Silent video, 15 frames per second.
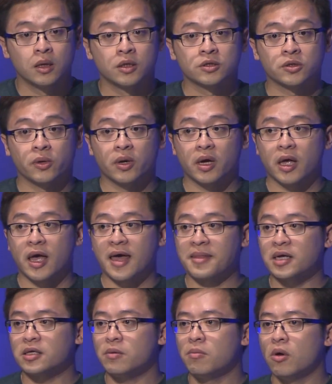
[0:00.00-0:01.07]
So
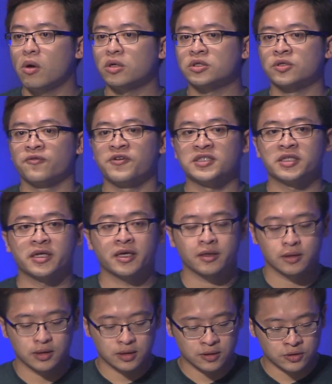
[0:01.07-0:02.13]
another more
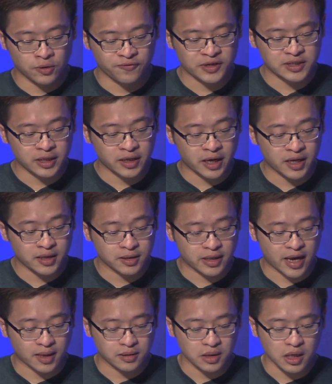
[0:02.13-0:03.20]
sophisticated
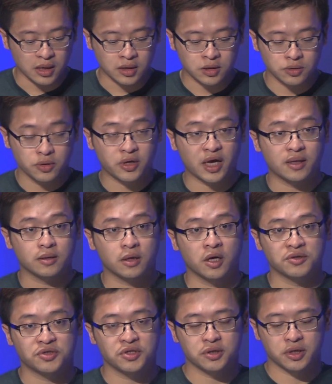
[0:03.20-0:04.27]
technique you can
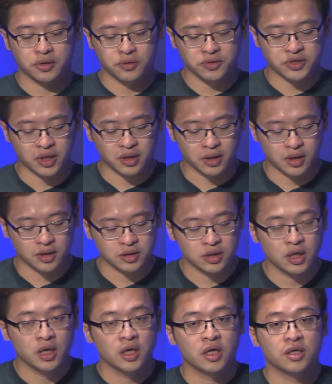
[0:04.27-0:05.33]
consider using is
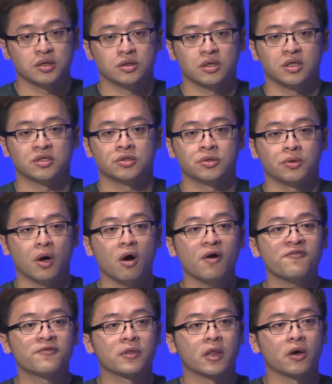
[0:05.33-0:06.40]
to
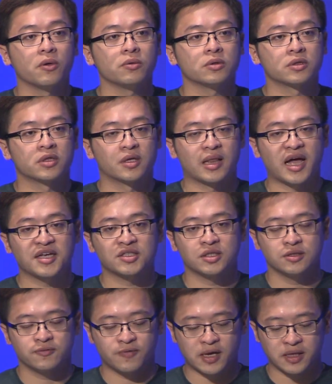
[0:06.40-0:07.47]
offload the
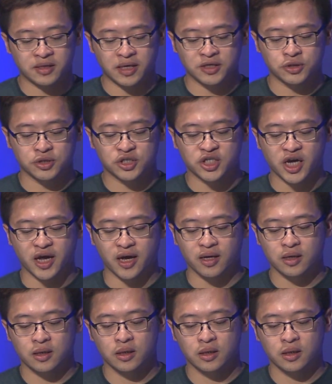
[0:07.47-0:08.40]
license validation check